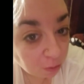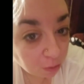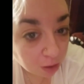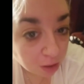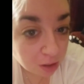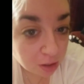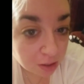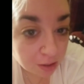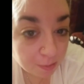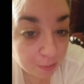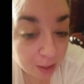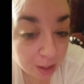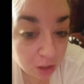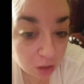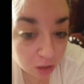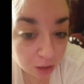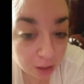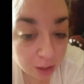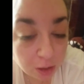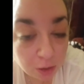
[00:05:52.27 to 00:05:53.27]
Just make sure
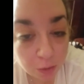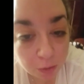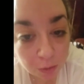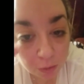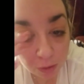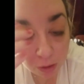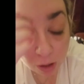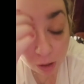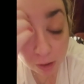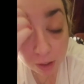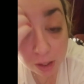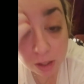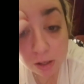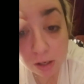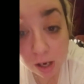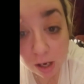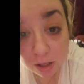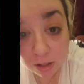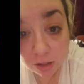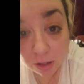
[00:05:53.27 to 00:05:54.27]
you call your
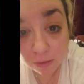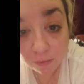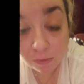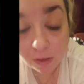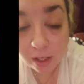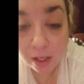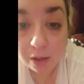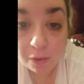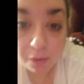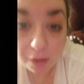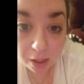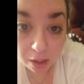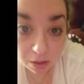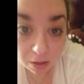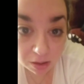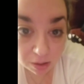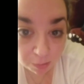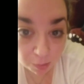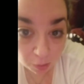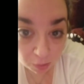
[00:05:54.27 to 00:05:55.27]
doctor and find out what you're
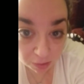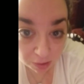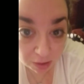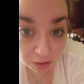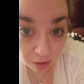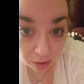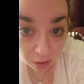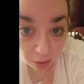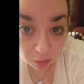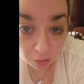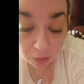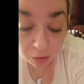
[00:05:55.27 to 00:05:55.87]
supposed to do.